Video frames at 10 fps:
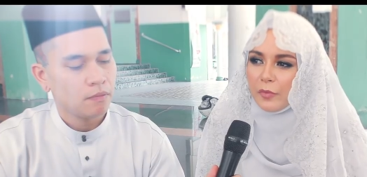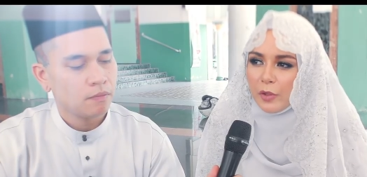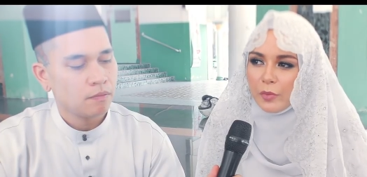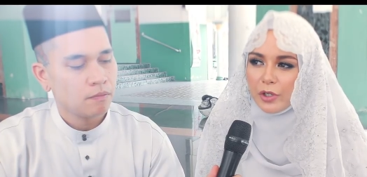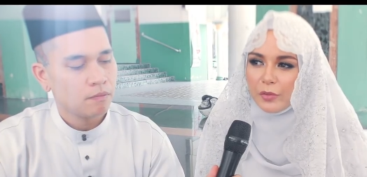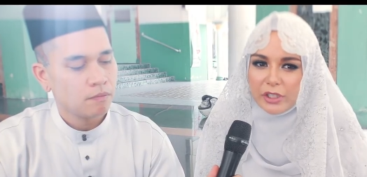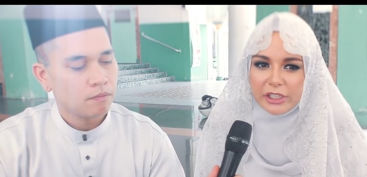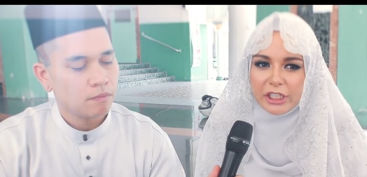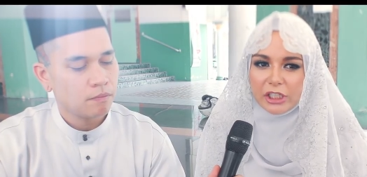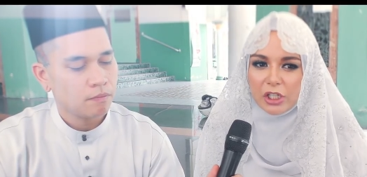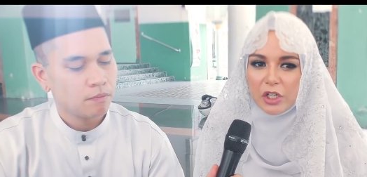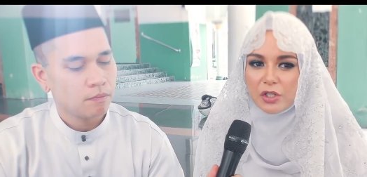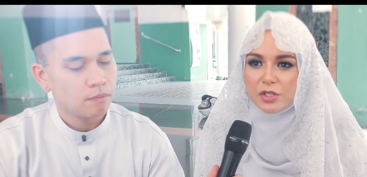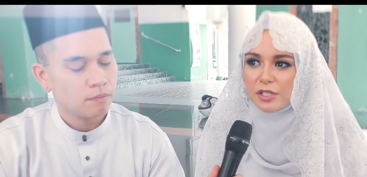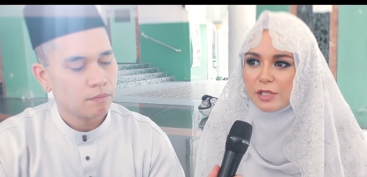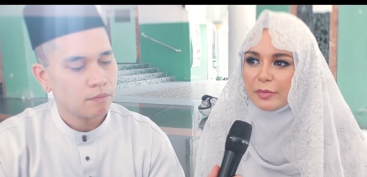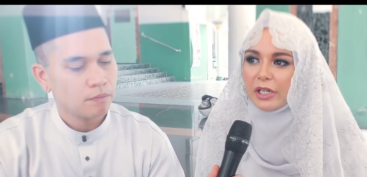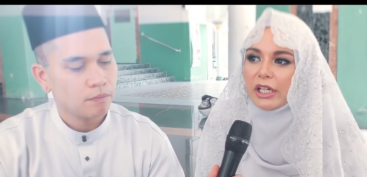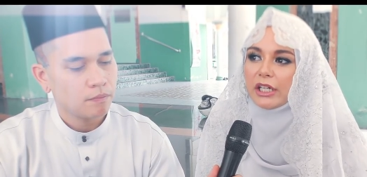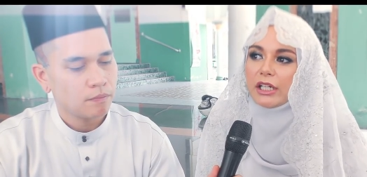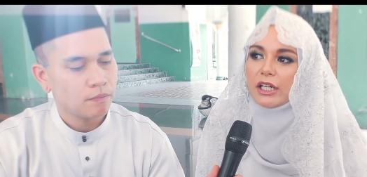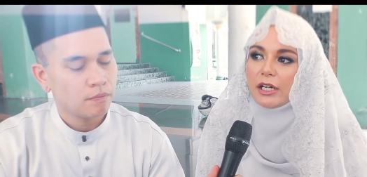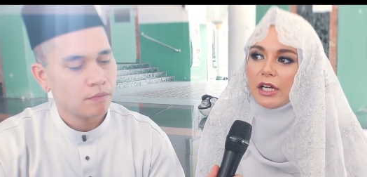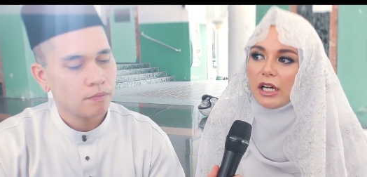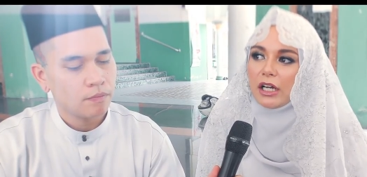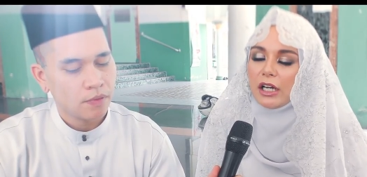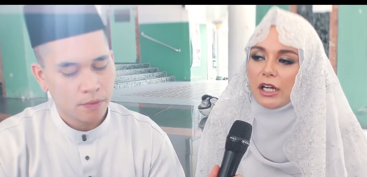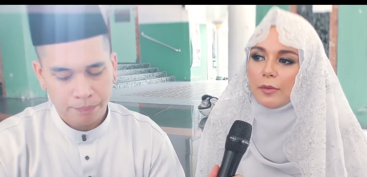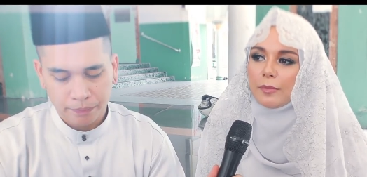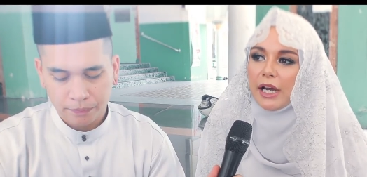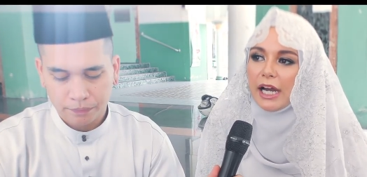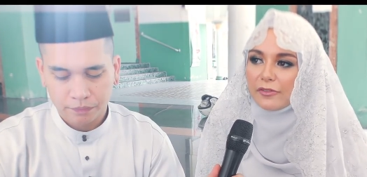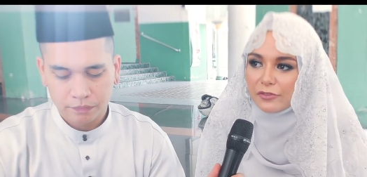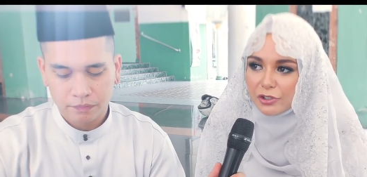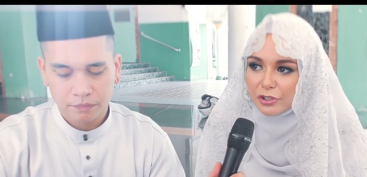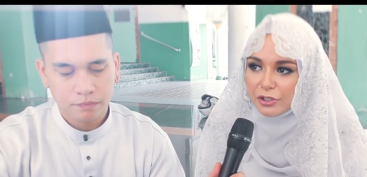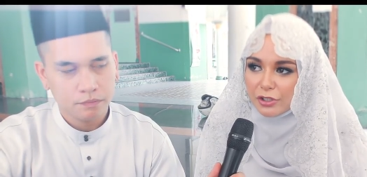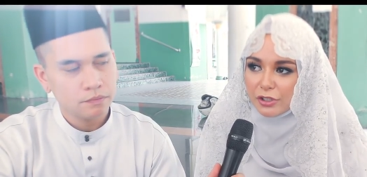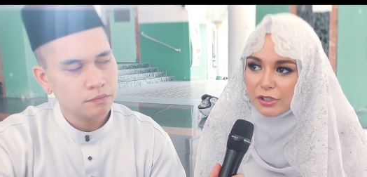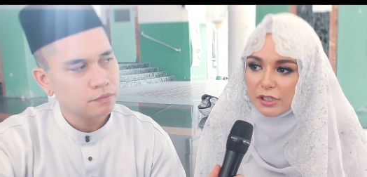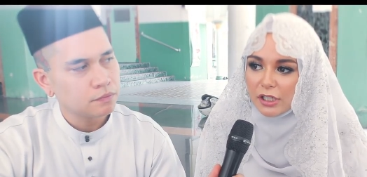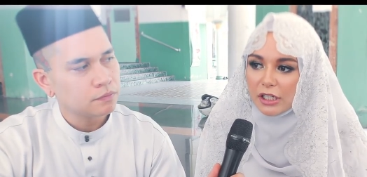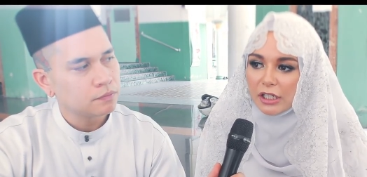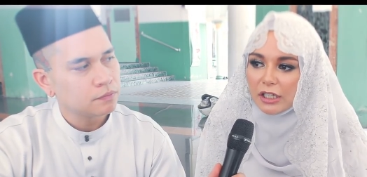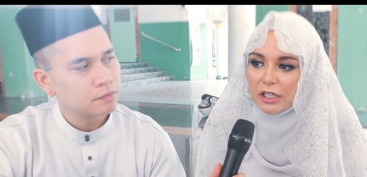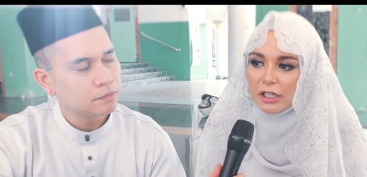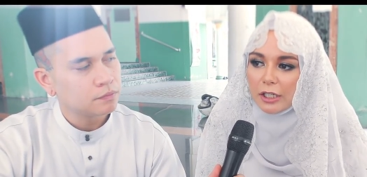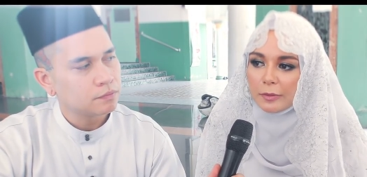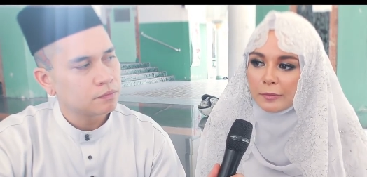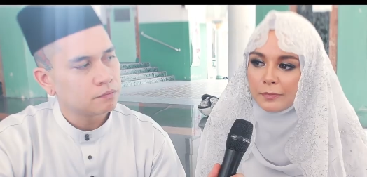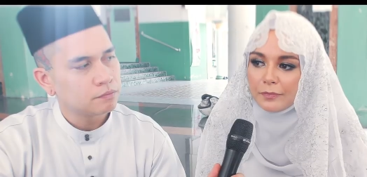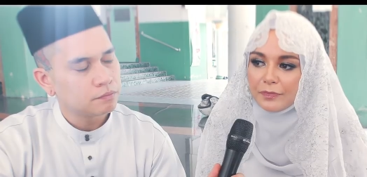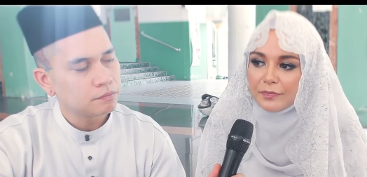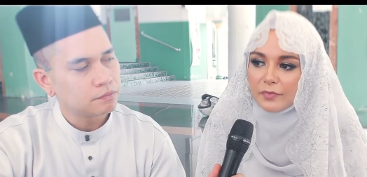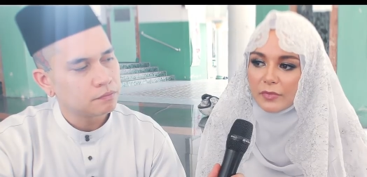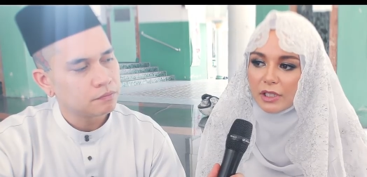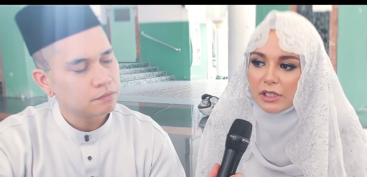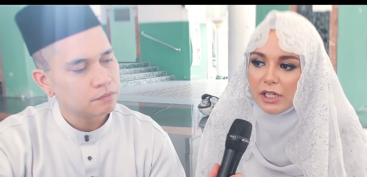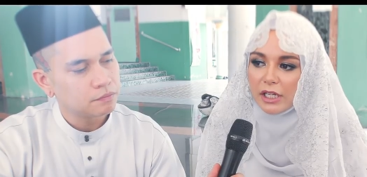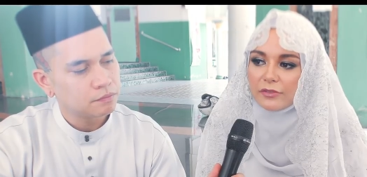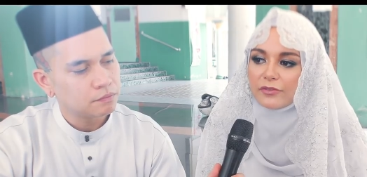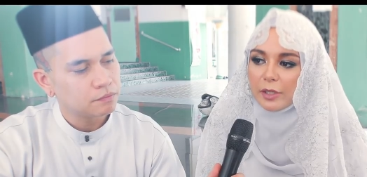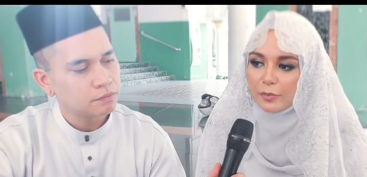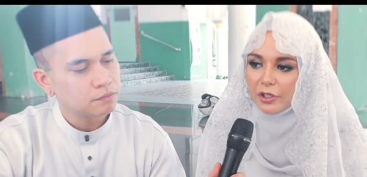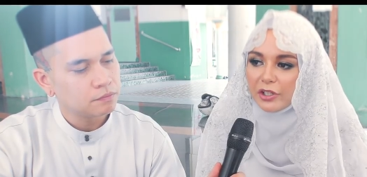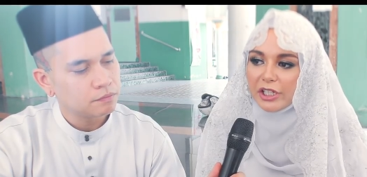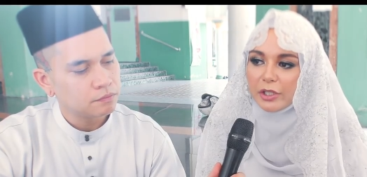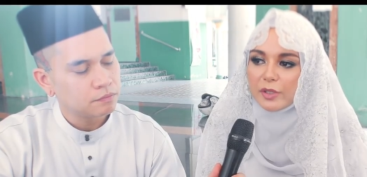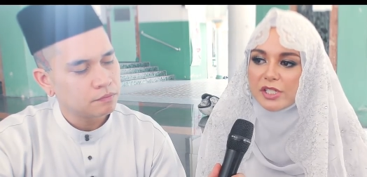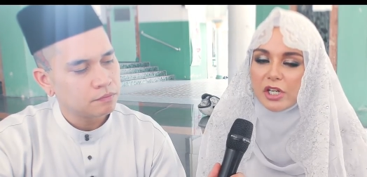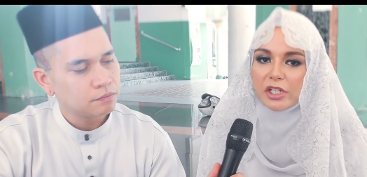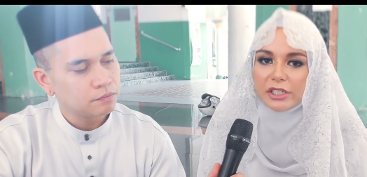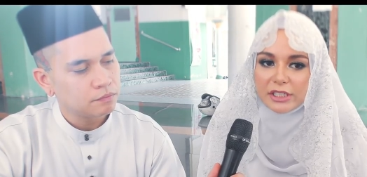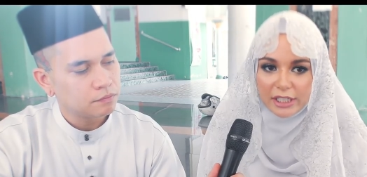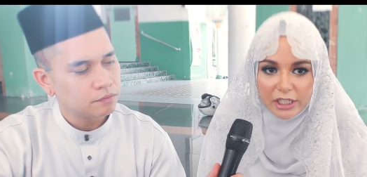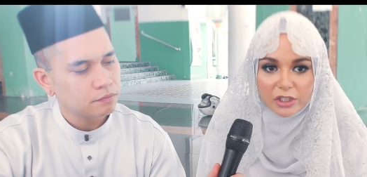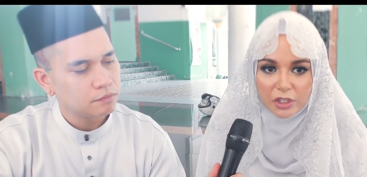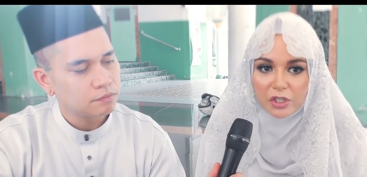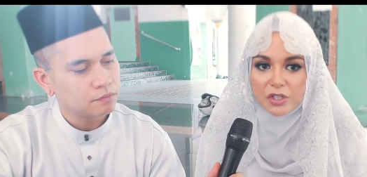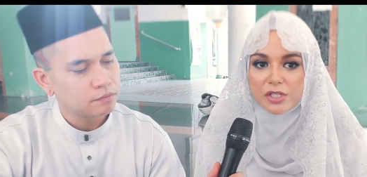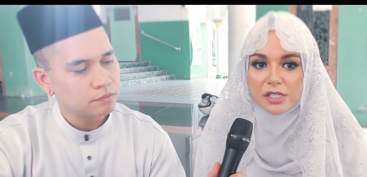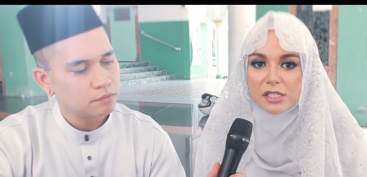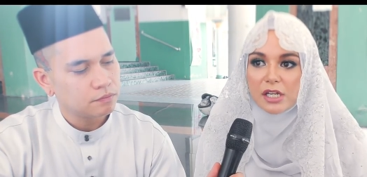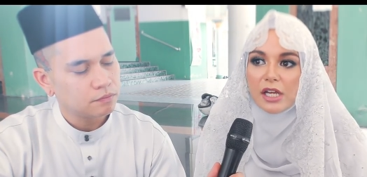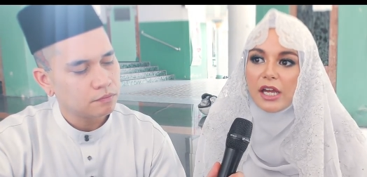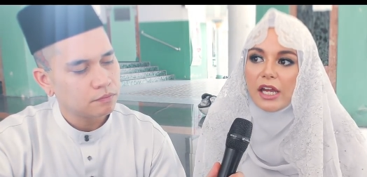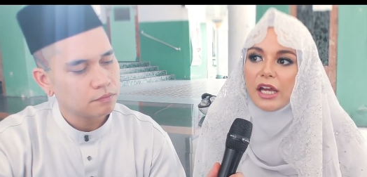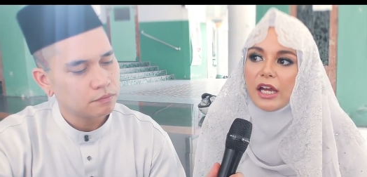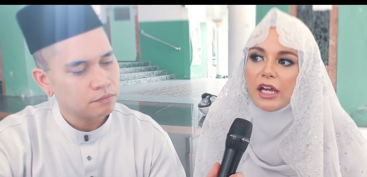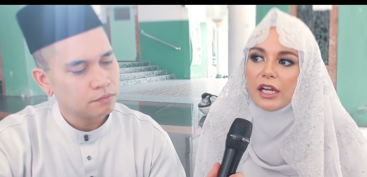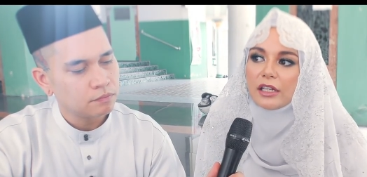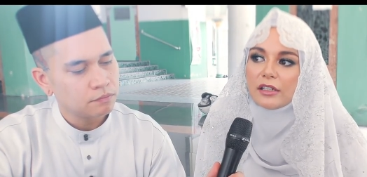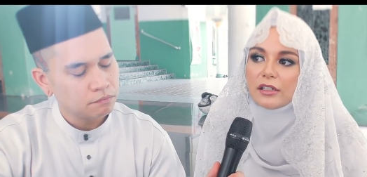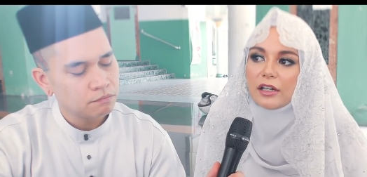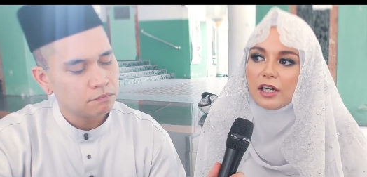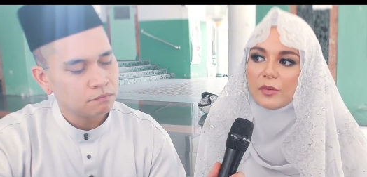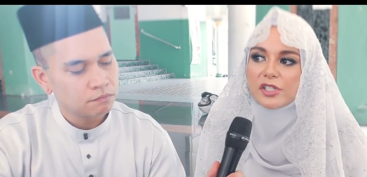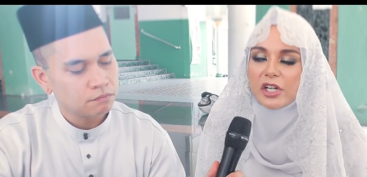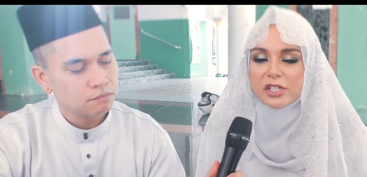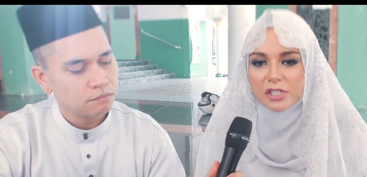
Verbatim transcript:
Speaker 1: we weren't really close, but um, after um, In February, we started to get close, and uh, we started